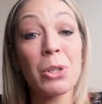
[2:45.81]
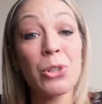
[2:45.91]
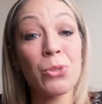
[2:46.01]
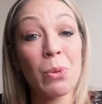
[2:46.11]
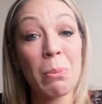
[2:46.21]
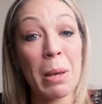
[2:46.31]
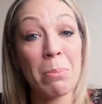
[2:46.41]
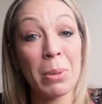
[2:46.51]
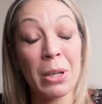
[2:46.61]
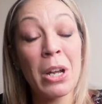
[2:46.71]
Because
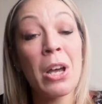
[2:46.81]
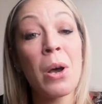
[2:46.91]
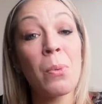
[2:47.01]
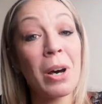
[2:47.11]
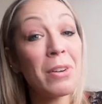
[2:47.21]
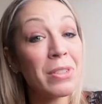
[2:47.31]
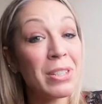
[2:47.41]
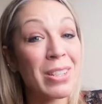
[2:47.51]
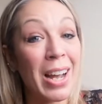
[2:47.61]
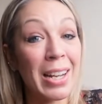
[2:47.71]
remember, one of a
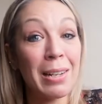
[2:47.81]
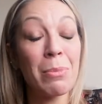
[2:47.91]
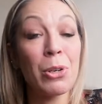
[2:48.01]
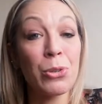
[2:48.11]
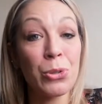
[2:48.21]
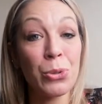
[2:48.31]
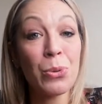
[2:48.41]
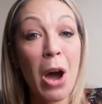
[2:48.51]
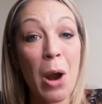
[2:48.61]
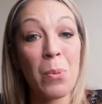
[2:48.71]
style, because
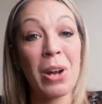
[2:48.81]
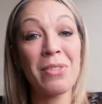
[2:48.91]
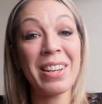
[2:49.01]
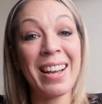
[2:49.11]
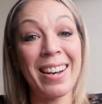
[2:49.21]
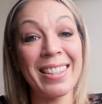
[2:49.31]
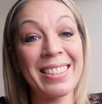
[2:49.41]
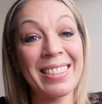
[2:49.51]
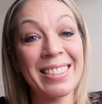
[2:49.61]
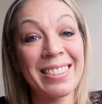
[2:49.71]
you are one of a
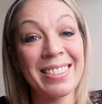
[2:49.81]
kind.